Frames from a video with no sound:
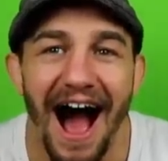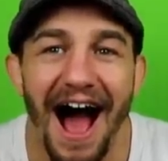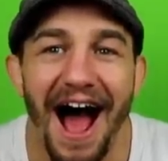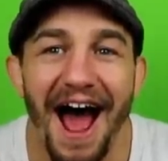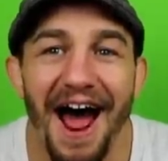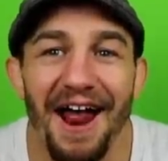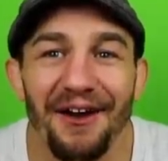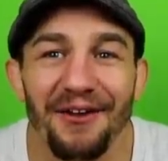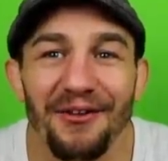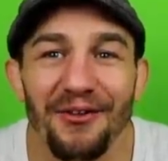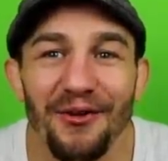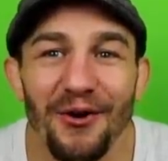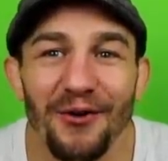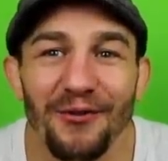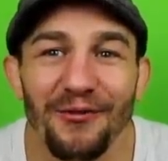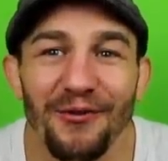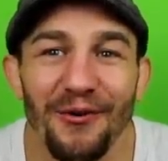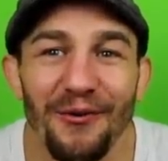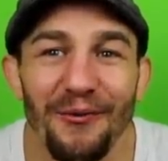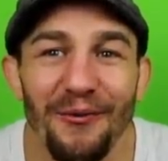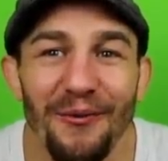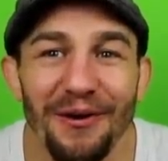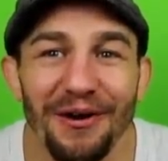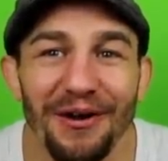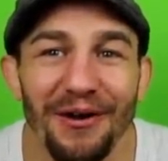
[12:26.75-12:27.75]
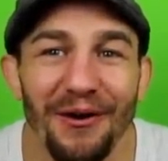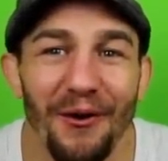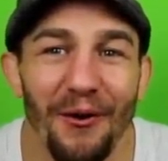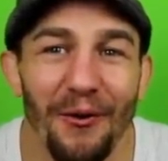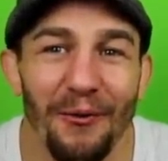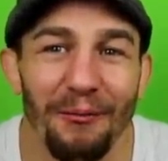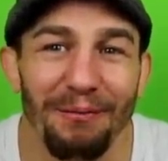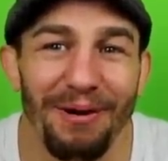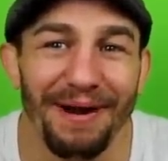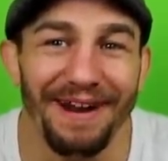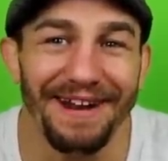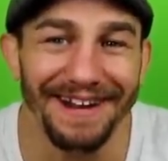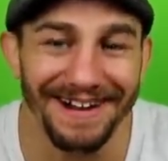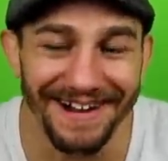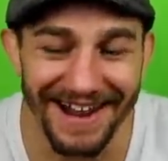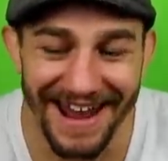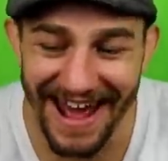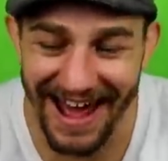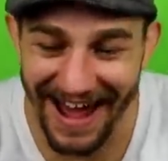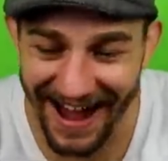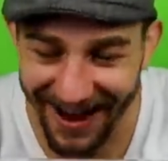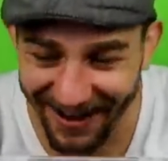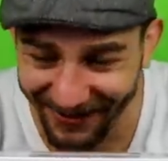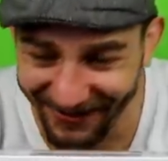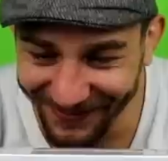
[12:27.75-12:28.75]
I don't know if I want to open it
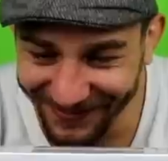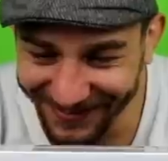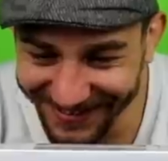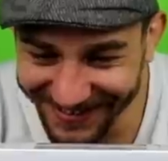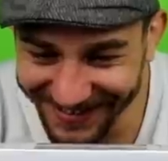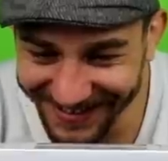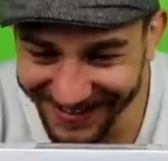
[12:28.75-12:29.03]
now.